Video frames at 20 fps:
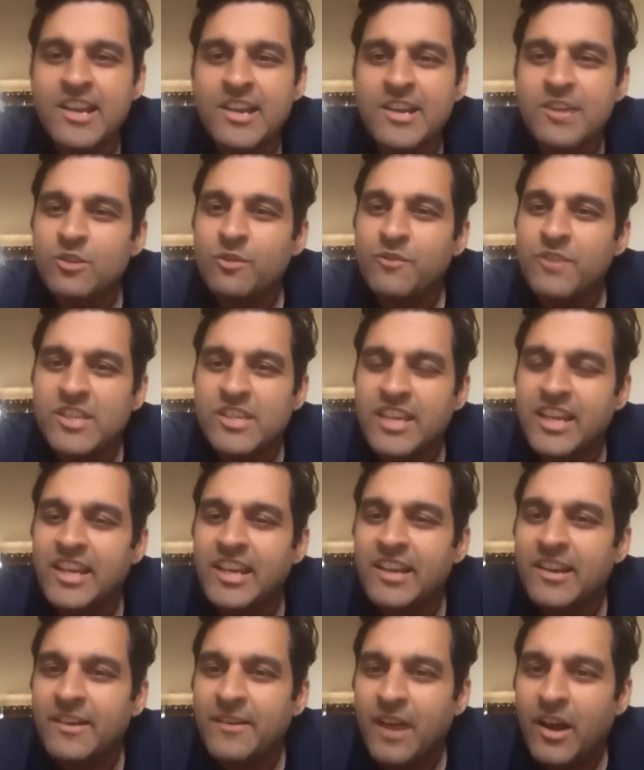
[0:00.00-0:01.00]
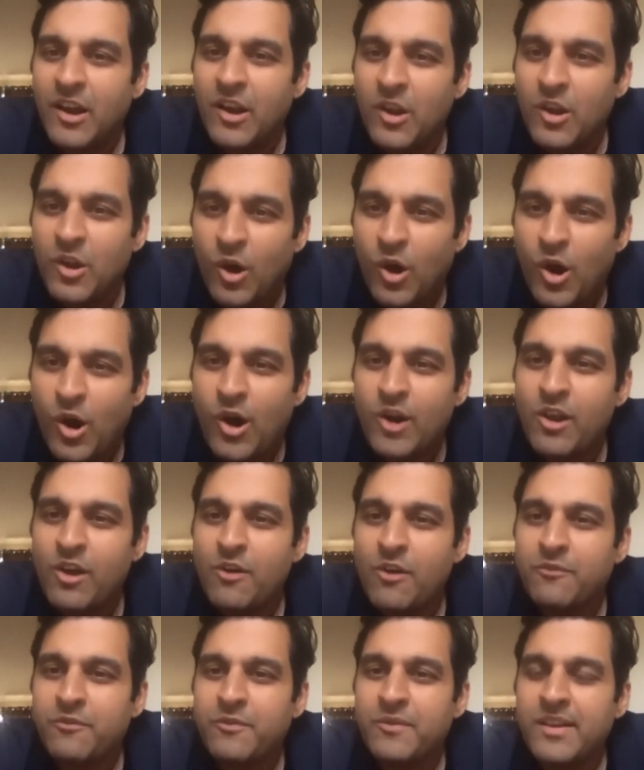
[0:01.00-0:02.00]
So we see a lot
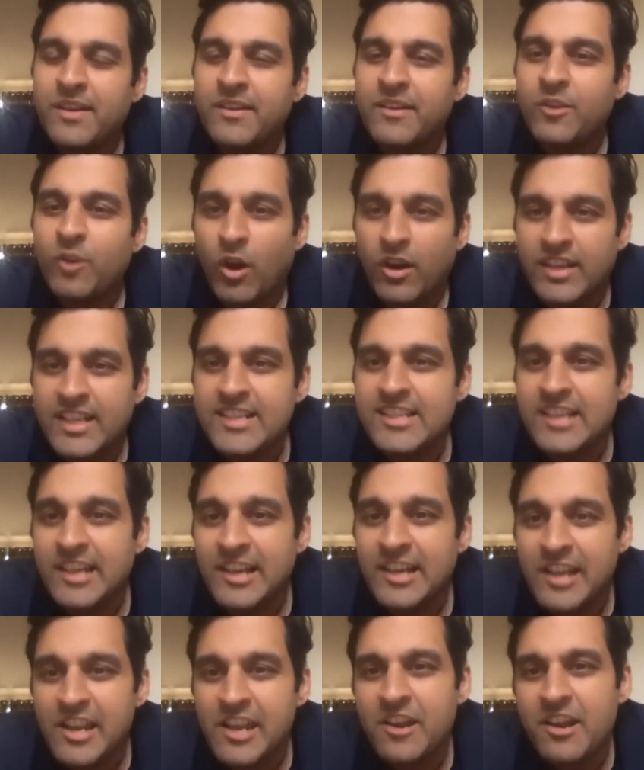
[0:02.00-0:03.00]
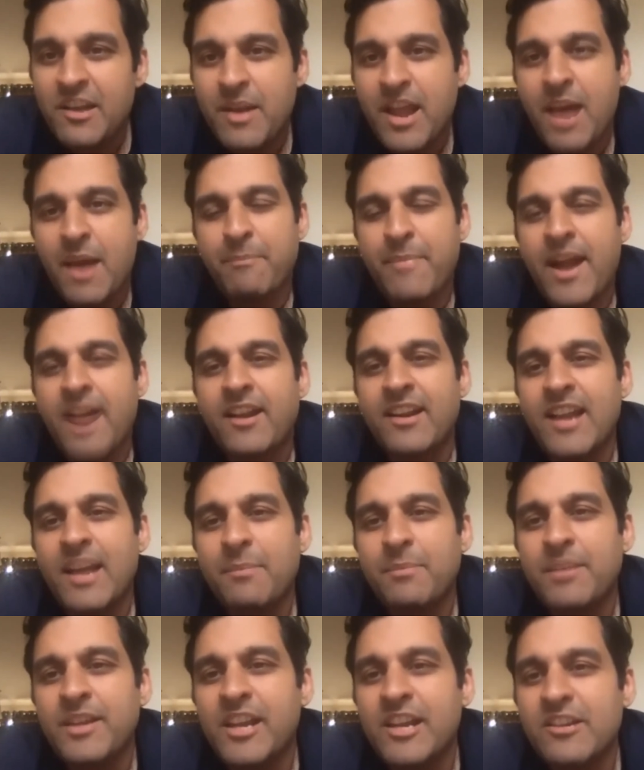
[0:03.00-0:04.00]
of not these Indian patent
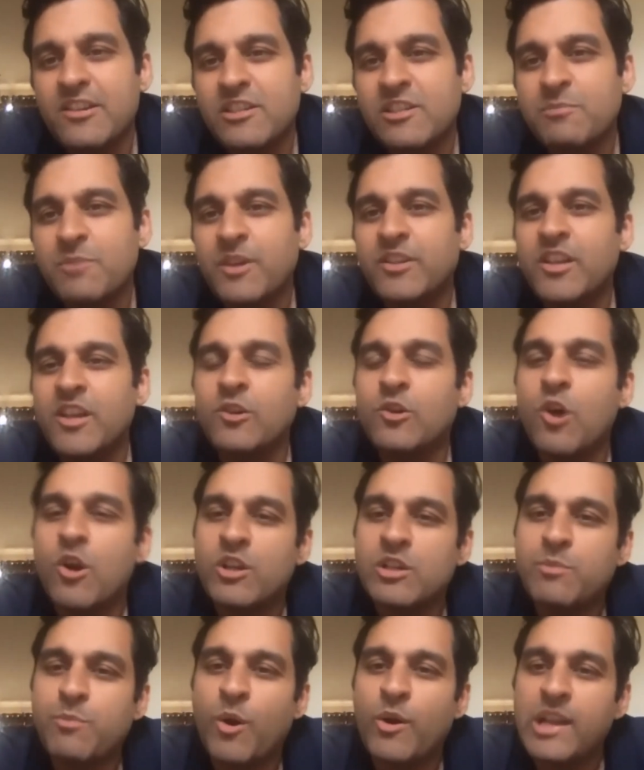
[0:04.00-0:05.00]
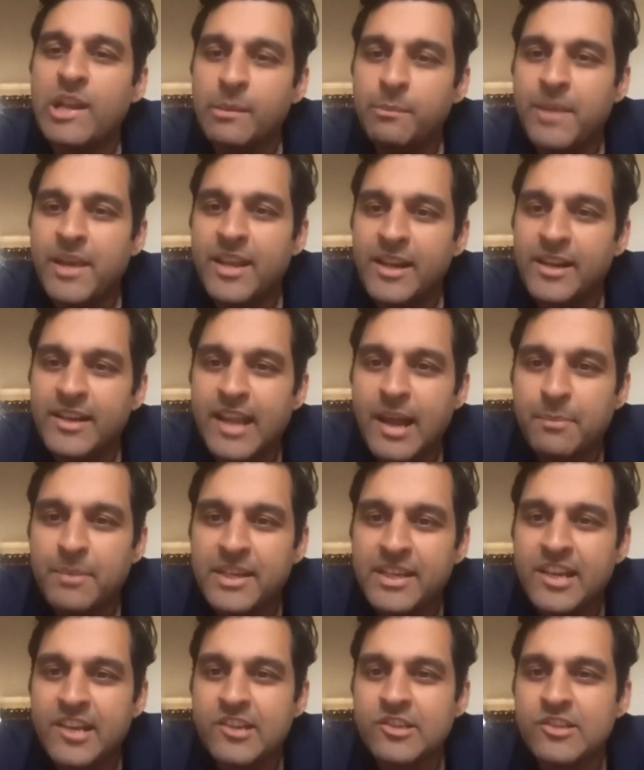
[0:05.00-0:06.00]
applications, but their corresponding parent
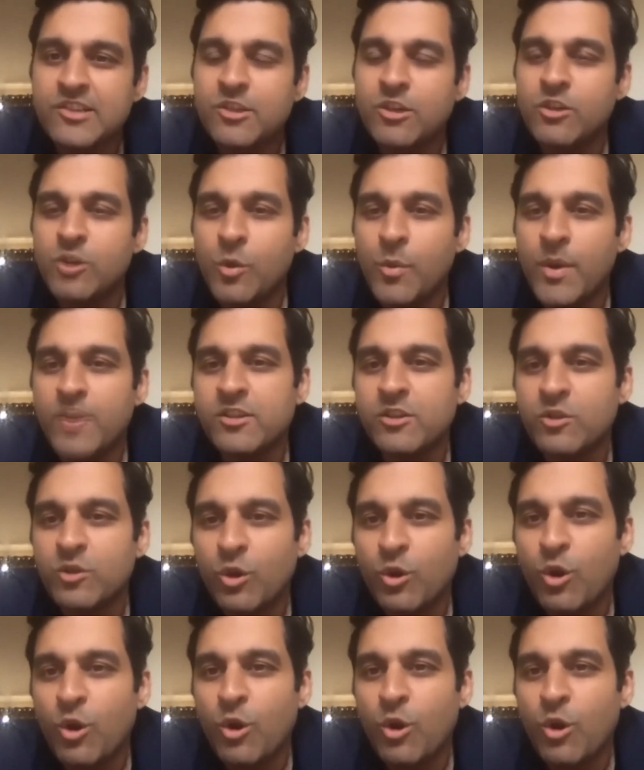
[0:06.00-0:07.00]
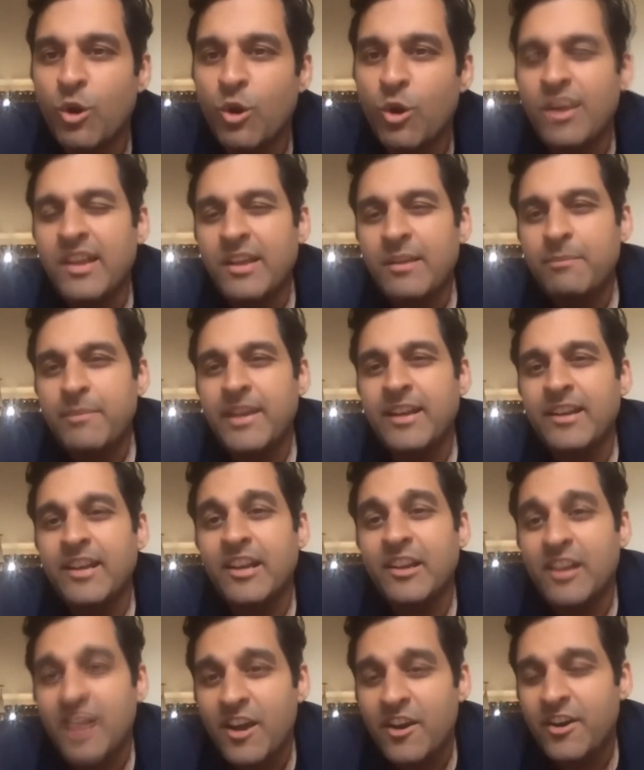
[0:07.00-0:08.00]
applications in US and Europe being
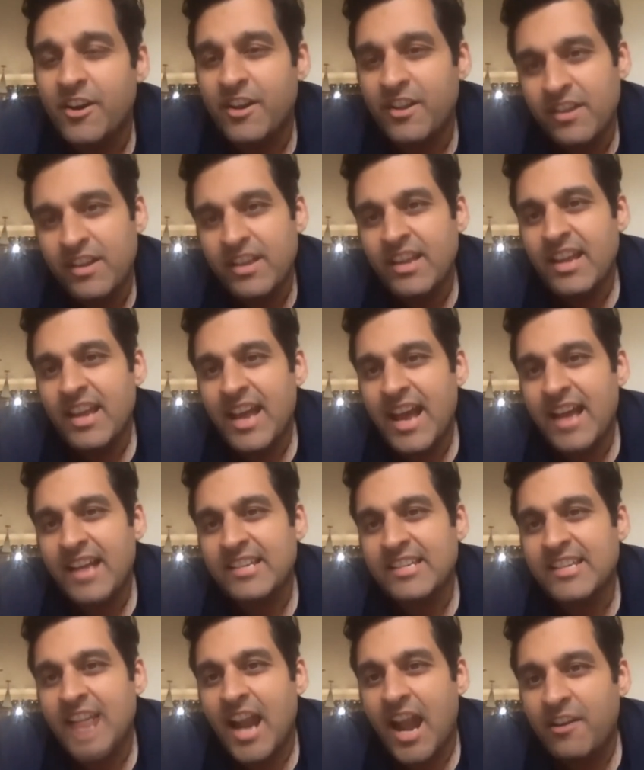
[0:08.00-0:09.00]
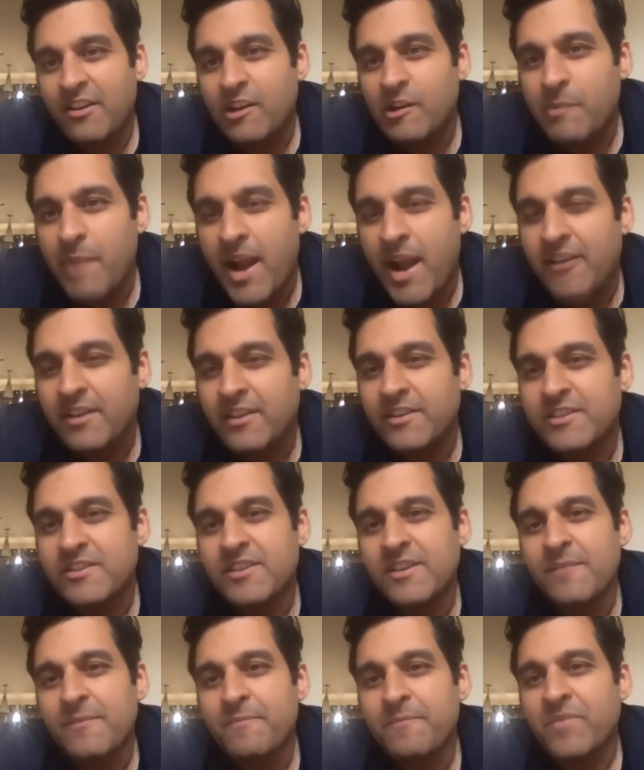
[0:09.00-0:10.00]
declared as standard
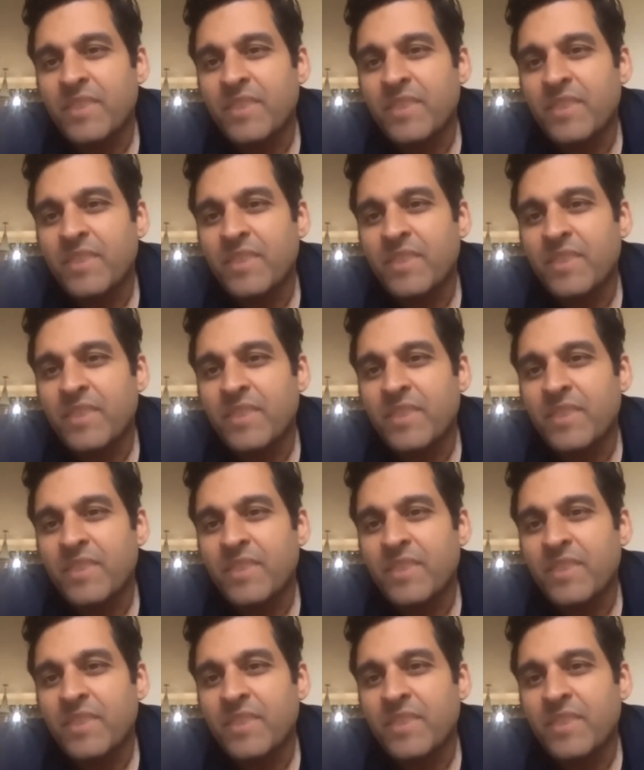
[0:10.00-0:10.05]
patents.